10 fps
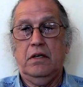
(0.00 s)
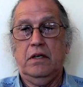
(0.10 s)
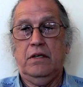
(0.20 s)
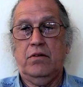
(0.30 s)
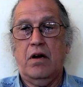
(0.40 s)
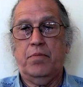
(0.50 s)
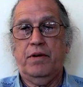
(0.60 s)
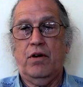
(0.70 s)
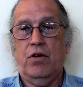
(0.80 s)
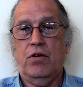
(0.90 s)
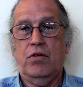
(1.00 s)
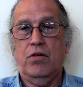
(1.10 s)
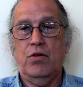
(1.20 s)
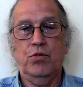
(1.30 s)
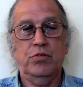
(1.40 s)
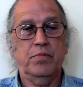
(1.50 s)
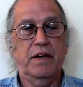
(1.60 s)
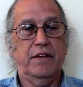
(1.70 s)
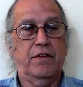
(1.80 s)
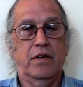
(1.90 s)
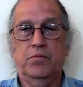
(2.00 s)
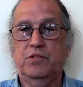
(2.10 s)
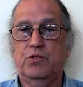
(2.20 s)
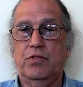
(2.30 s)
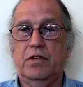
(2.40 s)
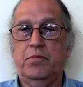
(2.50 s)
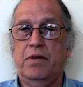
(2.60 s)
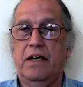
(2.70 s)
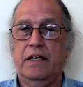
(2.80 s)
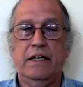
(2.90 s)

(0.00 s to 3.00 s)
and drop it all onto my thumb so that my